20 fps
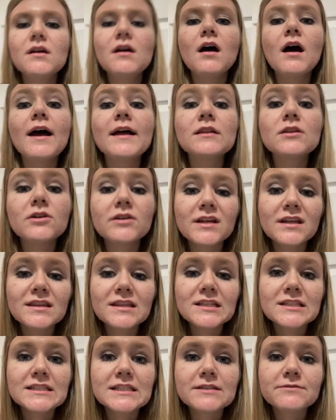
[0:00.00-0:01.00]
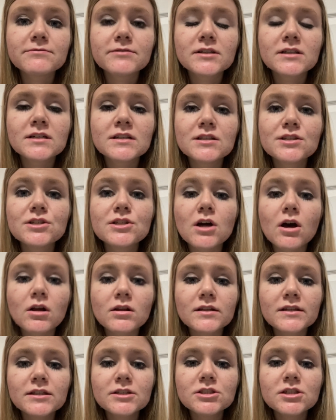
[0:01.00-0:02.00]
I look at the different
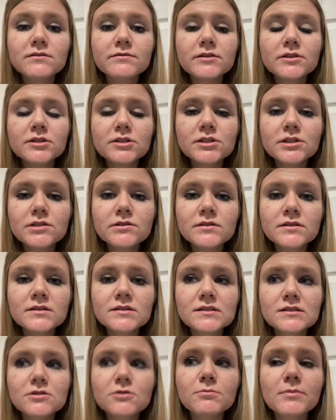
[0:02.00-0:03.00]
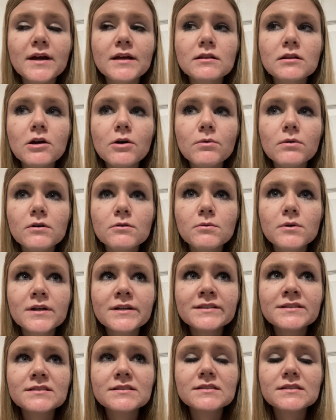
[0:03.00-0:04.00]
knowledge of our students. So my lower
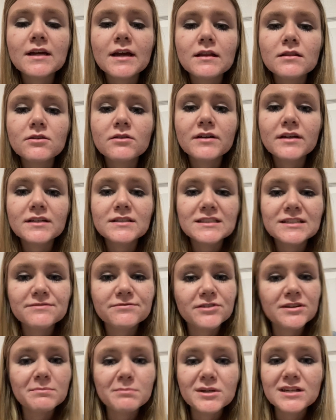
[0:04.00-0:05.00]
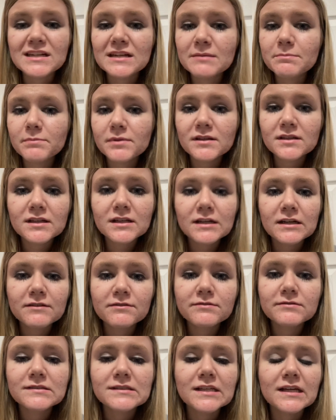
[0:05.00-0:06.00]
ones, I look at different
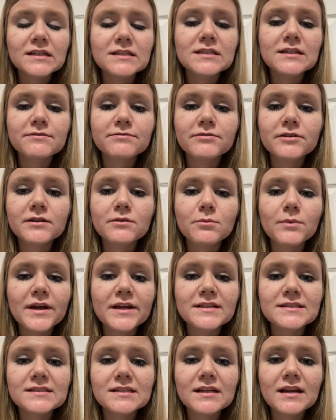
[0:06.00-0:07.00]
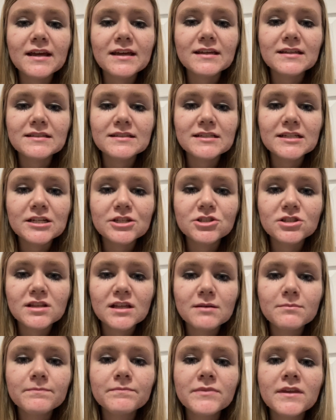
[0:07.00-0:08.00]
manipulatives and different ways that I can teach
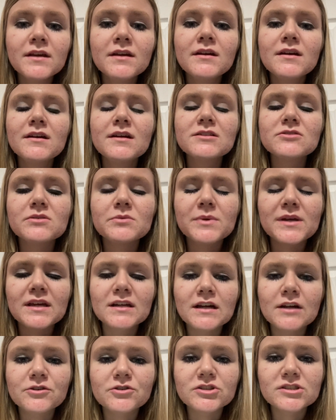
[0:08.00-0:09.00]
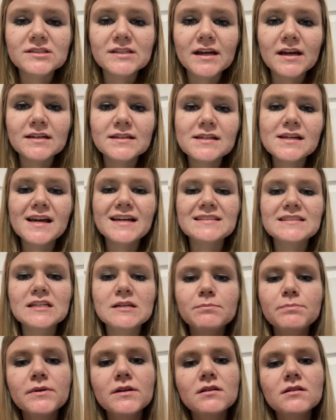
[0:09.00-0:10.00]
them so we can understand it. I
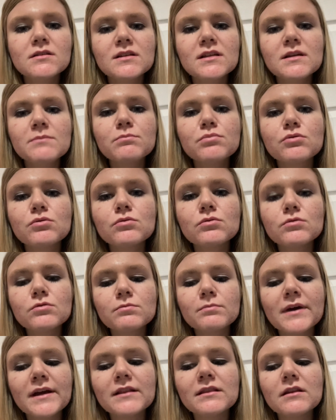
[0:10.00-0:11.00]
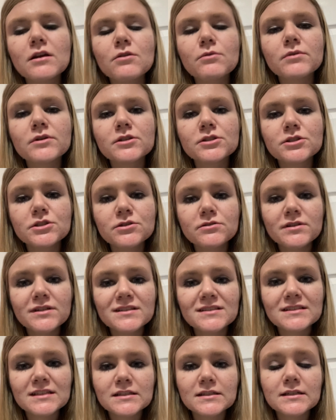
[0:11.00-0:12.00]
typically pull my lower
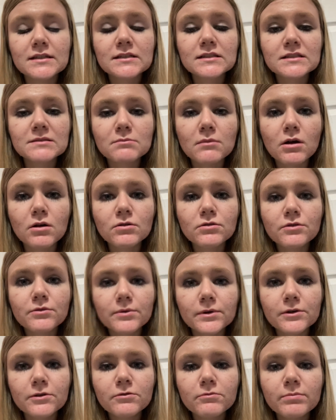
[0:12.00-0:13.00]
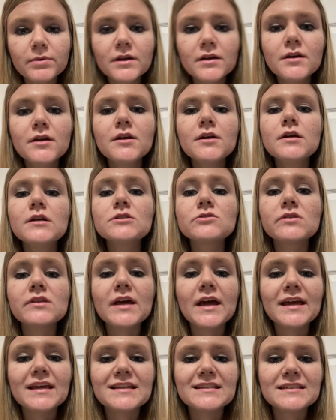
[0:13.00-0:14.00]
students into small group so that
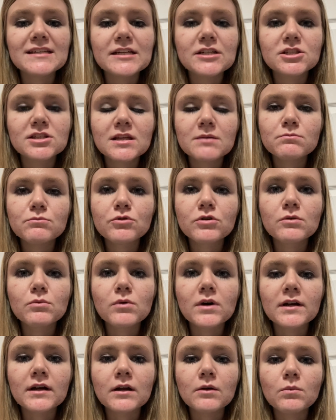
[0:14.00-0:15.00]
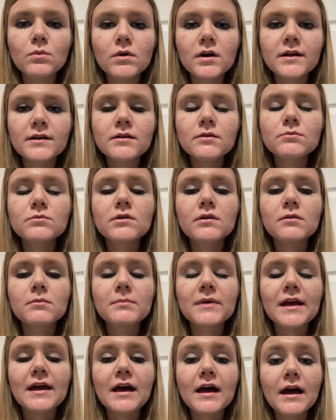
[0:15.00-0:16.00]
I can teach them more one-on-one, while
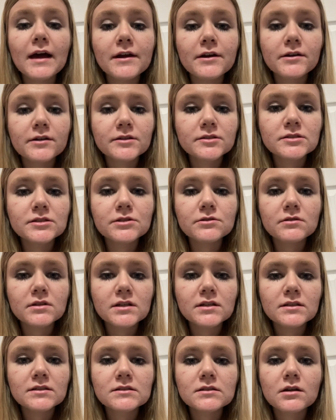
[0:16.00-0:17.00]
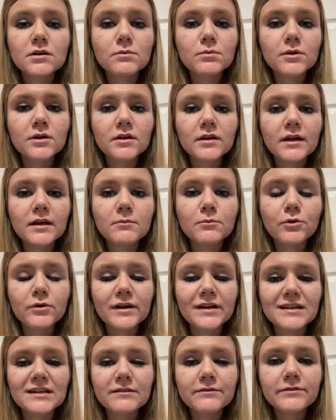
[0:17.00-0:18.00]
my higher students are working more
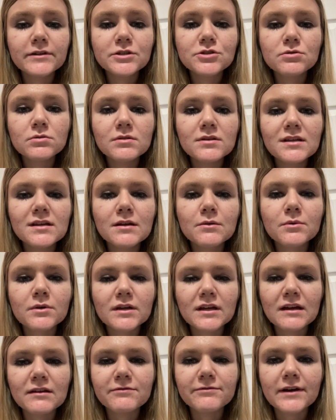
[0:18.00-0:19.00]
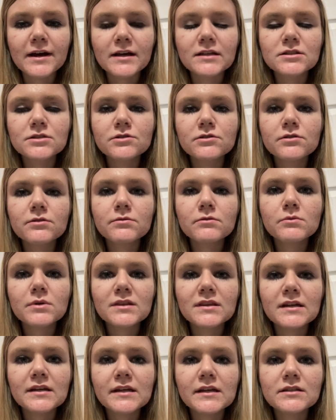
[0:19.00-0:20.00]
individually and working faster through what
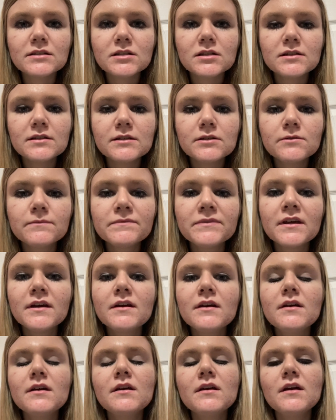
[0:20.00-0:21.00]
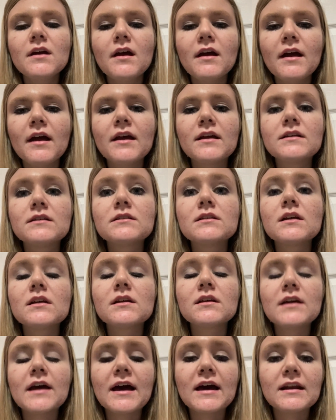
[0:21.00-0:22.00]
they need to do and
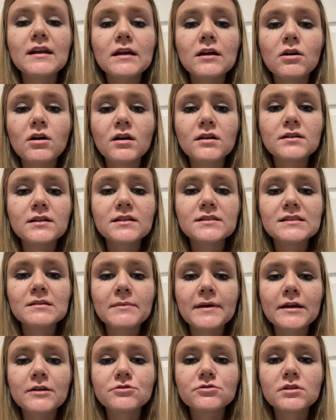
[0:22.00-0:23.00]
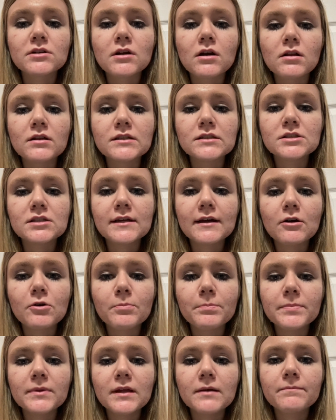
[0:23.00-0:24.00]
adding on some extra knowledge to help
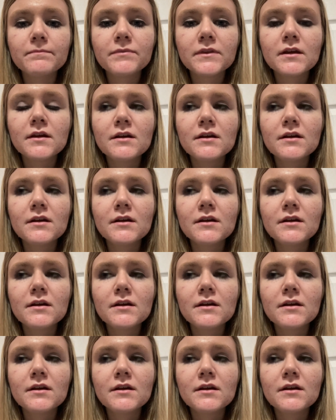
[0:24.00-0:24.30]
them.